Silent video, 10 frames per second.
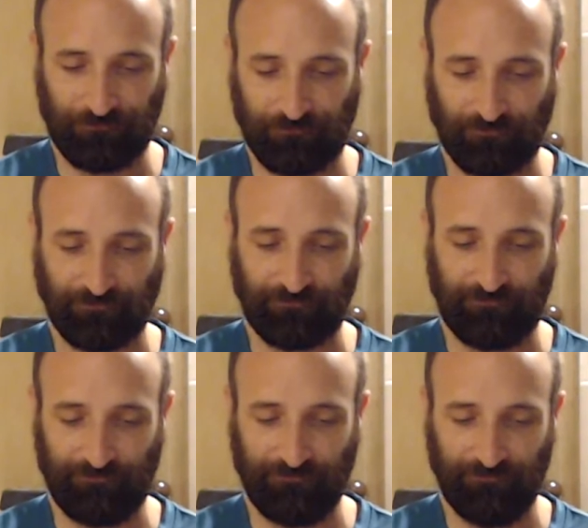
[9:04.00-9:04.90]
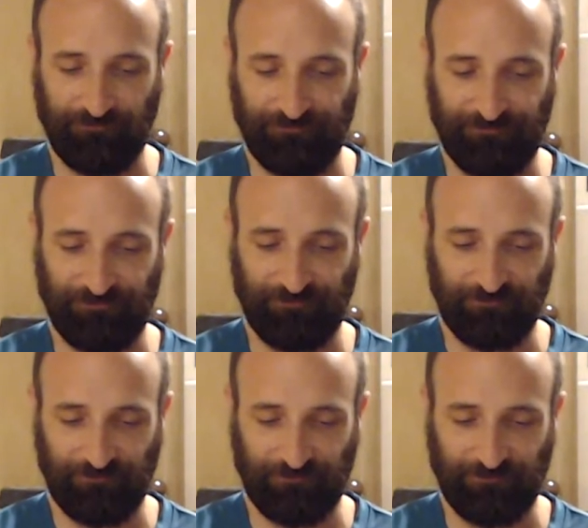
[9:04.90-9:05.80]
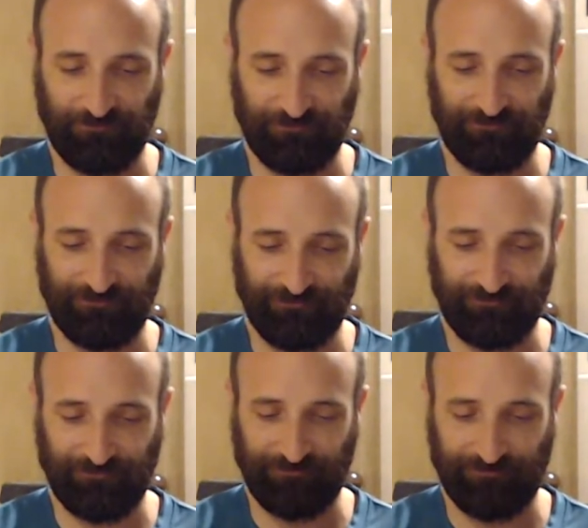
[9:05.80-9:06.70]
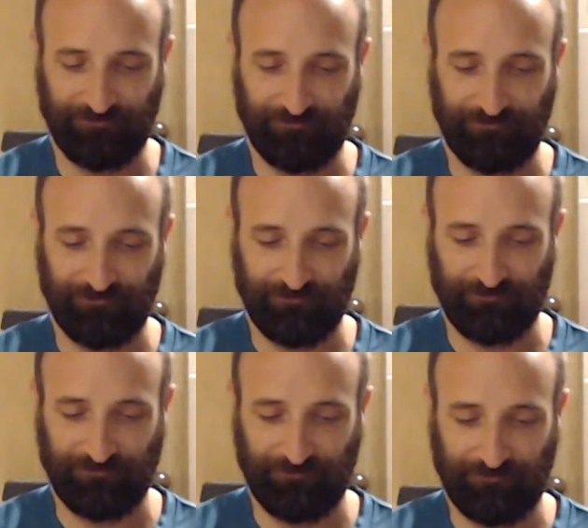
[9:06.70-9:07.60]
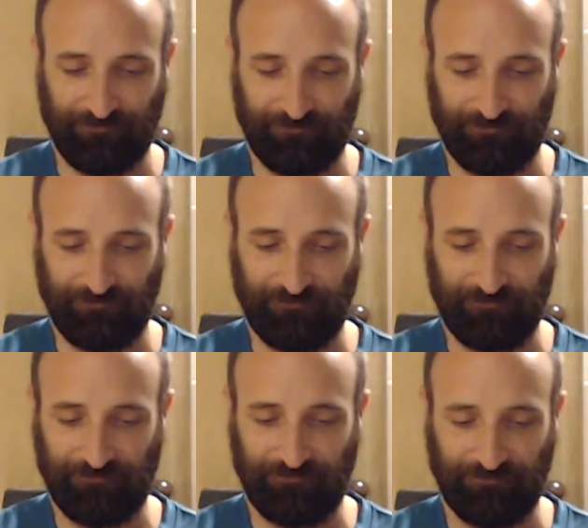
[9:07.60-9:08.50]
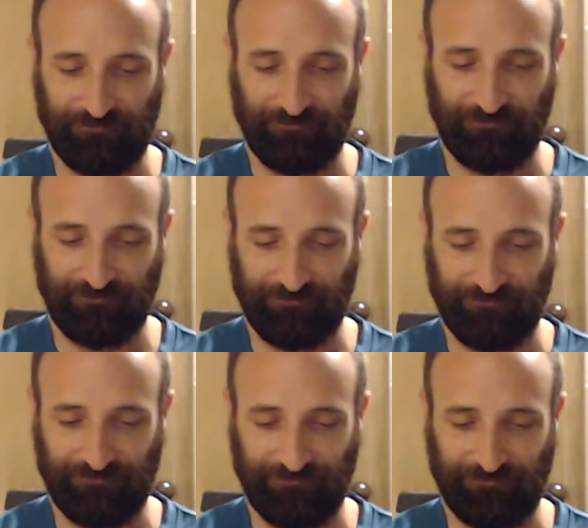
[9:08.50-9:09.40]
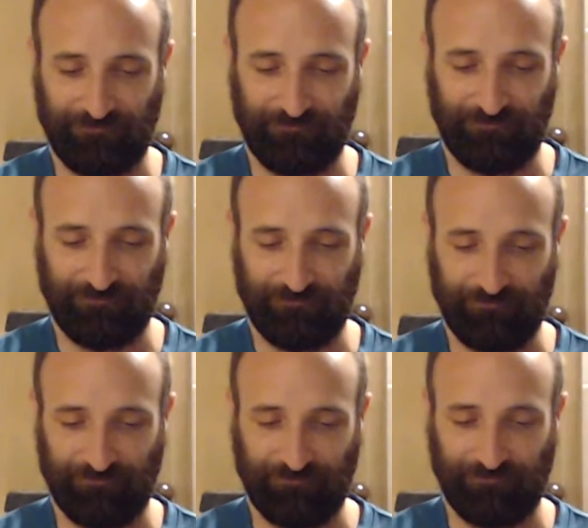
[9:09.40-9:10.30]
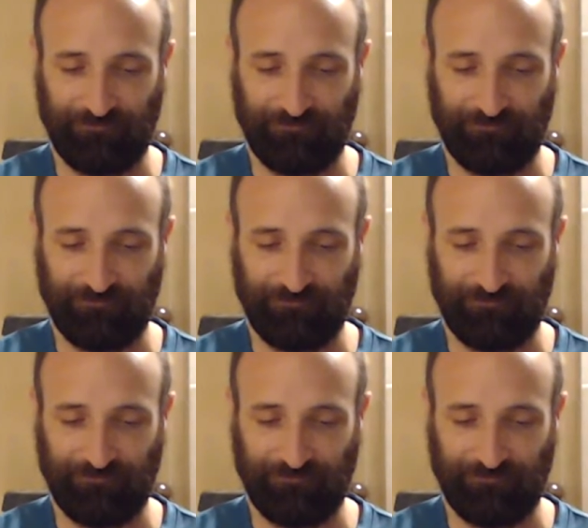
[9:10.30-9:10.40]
No one is speaking in this clip.